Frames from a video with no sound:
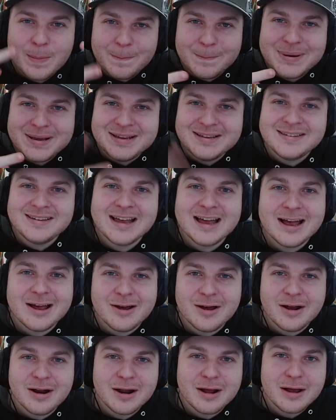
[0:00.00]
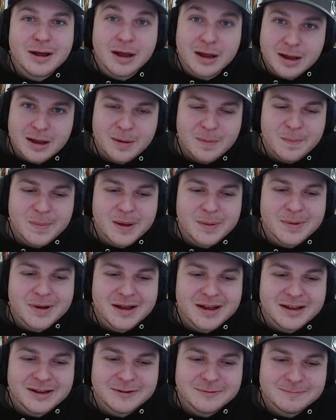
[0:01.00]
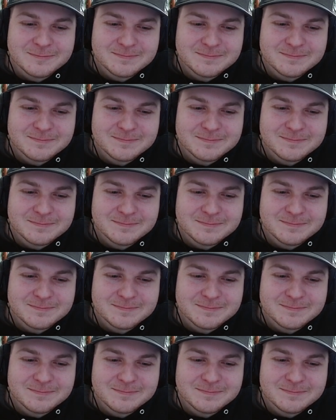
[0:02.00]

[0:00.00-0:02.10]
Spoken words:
Peace out. Bye bye.